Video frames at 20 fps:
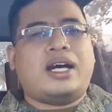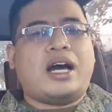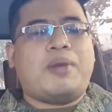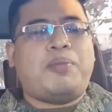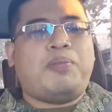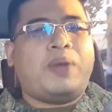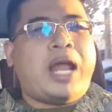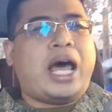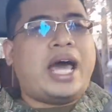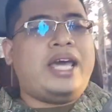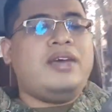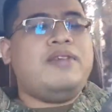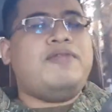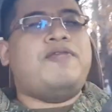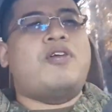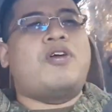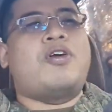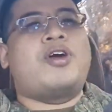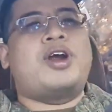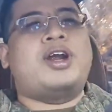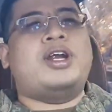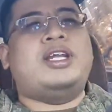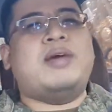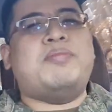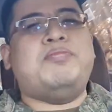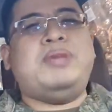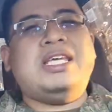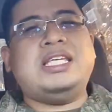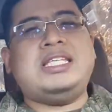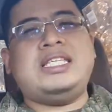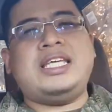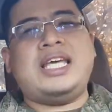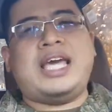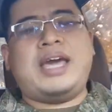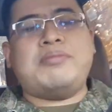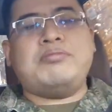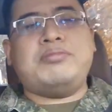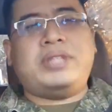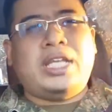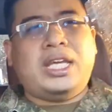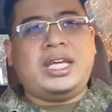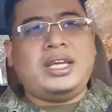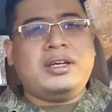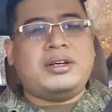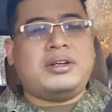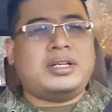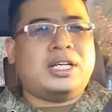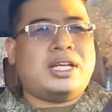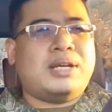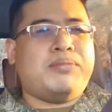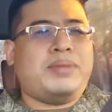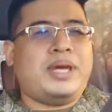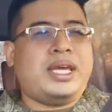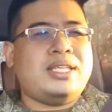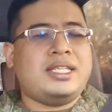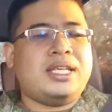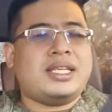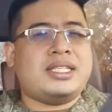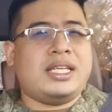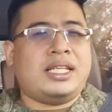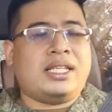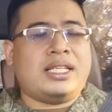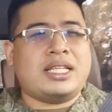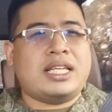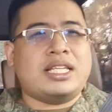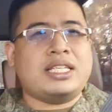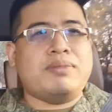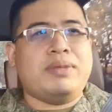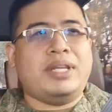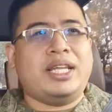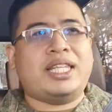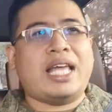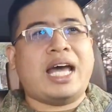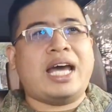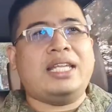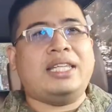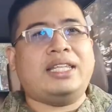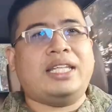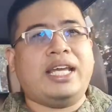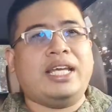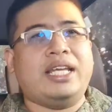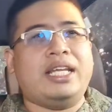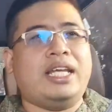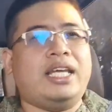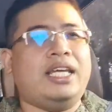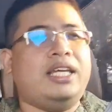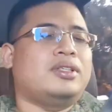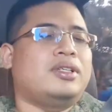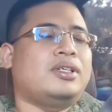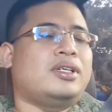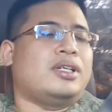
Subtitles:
apply for the BCMT or the Basic Citizens Military Training